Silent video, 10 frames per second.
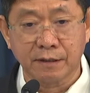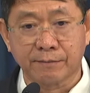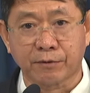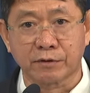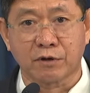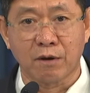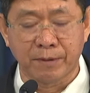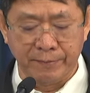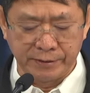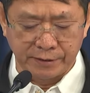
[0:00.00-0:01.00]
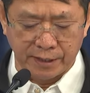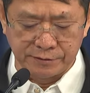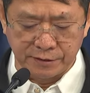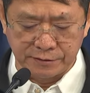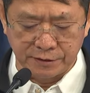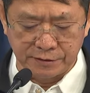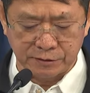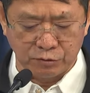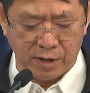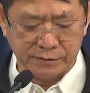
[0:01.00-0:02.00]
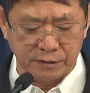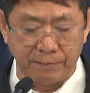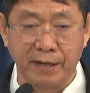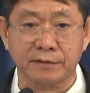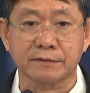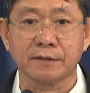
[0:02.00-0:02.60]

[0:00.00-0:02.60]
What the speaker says: for government agencies to activate